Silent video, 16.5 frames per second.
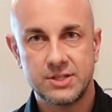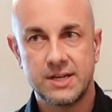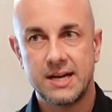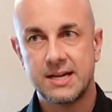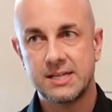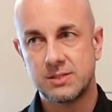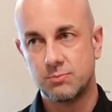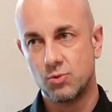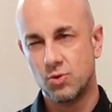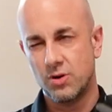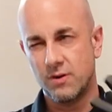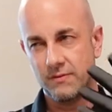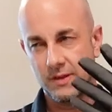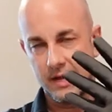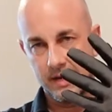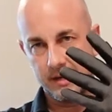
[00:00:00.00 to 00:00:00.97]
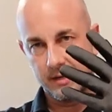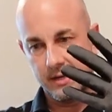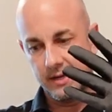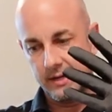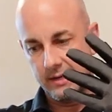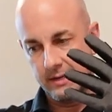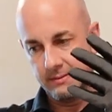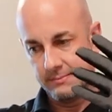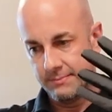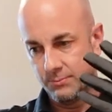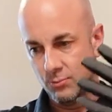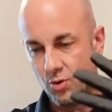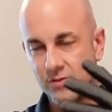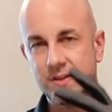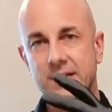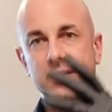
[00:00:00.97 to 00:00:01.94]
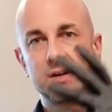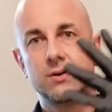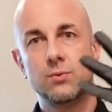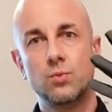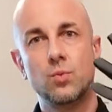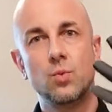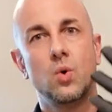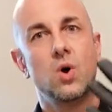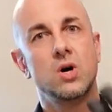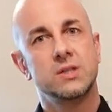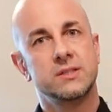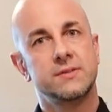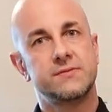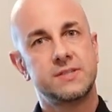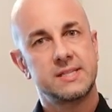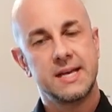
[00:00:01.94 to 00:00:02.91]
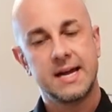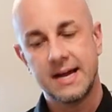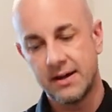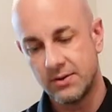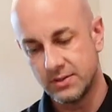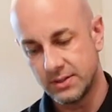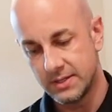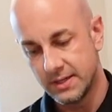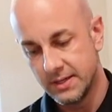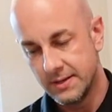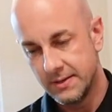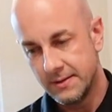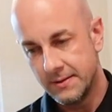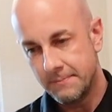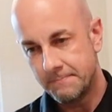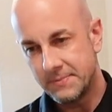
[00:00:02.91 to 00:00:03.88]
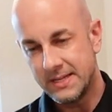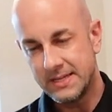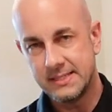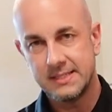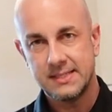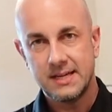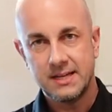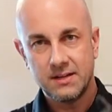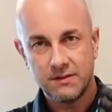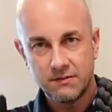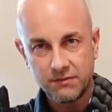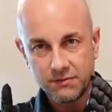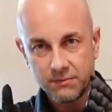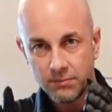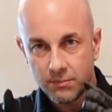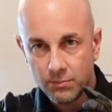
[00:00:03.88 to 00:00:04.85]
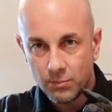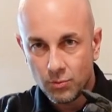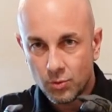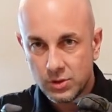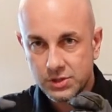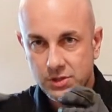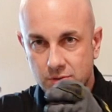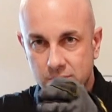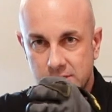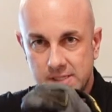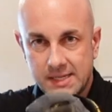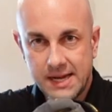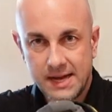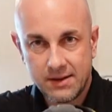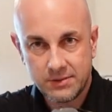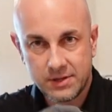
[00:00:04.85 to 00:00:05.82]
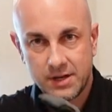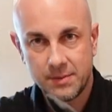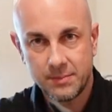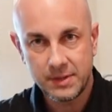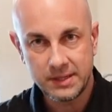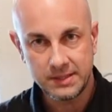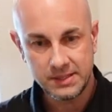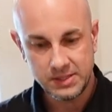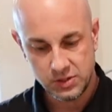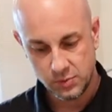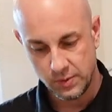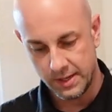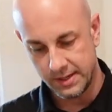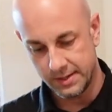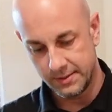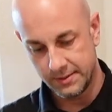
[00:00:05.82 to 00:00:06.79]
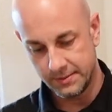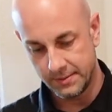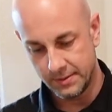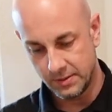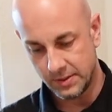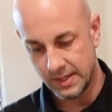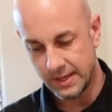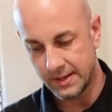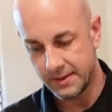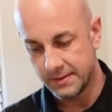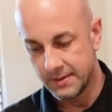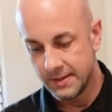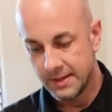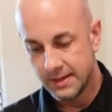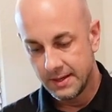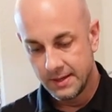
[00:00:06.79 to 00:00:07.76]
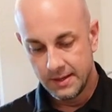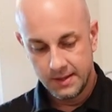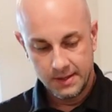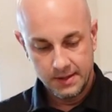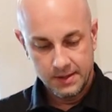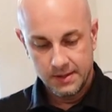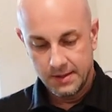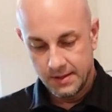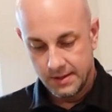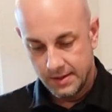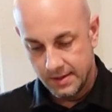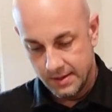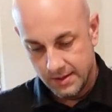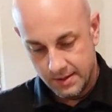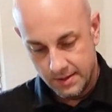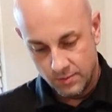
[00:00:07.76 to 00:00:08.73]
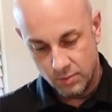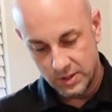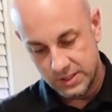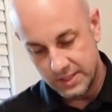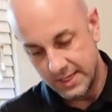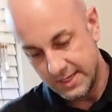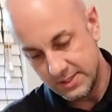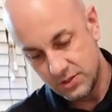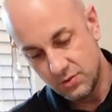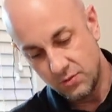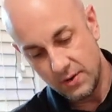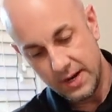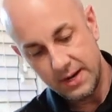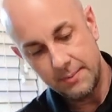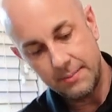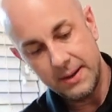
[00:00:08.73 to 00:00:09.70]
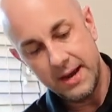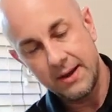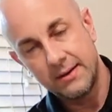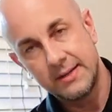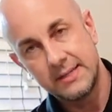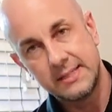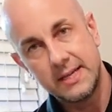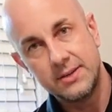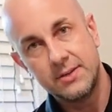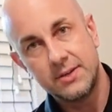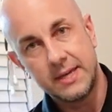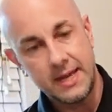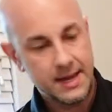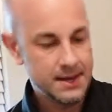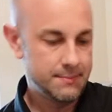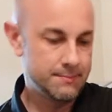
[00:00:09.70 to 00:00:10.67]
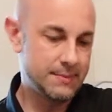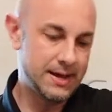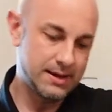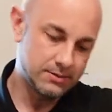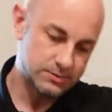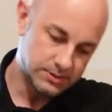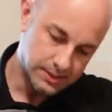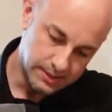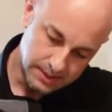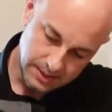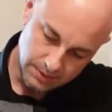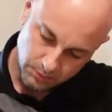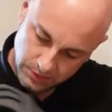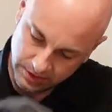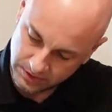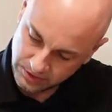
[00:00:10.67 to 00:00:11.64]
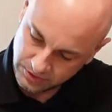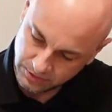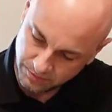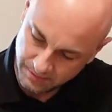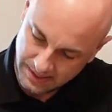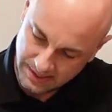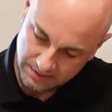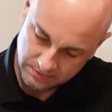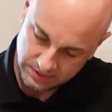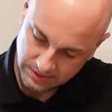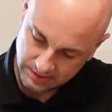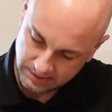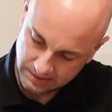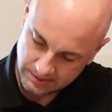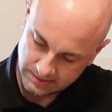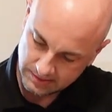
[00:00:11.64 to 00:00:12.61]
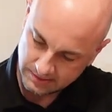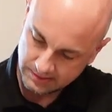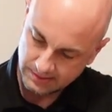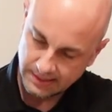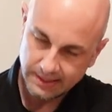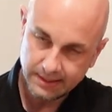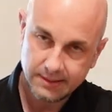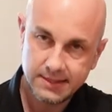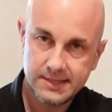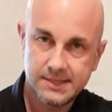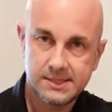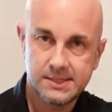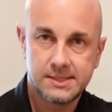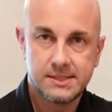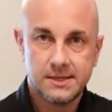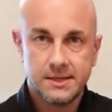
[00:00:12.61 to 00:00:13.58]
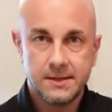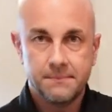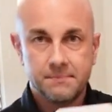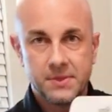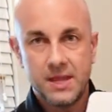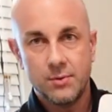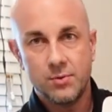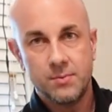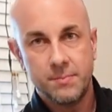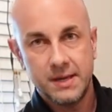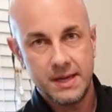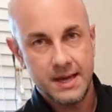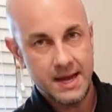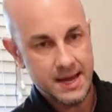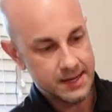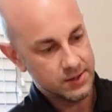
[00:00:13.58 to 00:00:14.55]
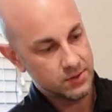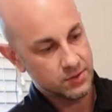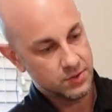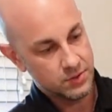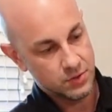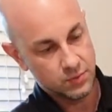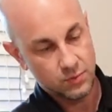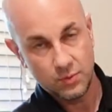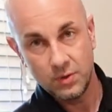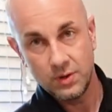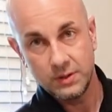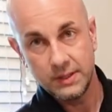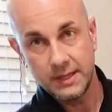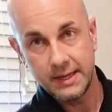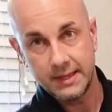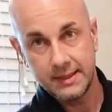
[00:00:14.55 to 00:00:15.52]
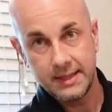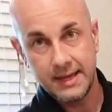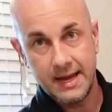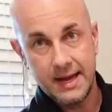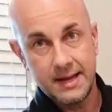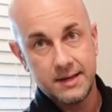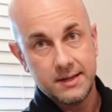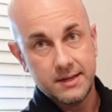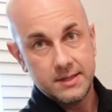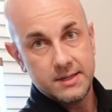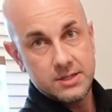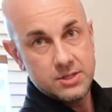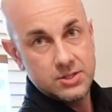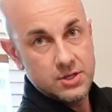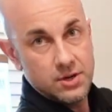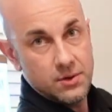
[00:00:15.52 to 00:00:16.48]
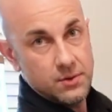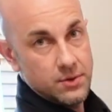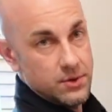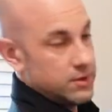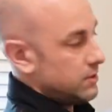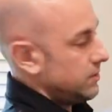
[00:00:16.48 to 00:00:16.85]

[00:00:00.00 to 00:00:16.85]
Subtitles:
has more of like a wall of sound, instead of more so the sound coming this way, okay? What is great about it is that you can mount it, and when you do mount it like this, it would be hanging on your wall like that. So